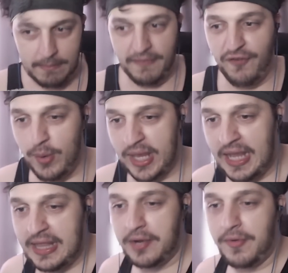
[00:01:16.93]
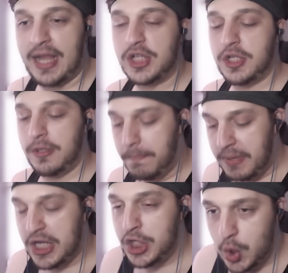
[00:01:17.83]
Before we get into the reaction,
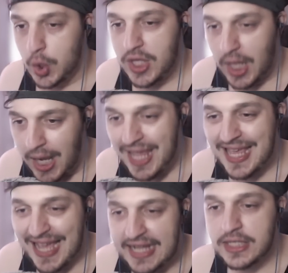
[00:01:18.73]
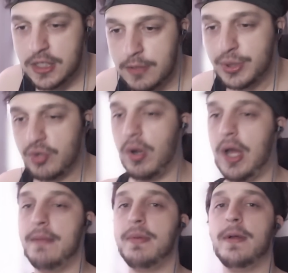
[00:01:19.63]
be sure to like and
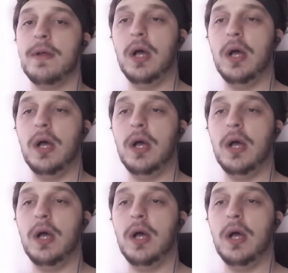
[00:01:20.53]
subscribe.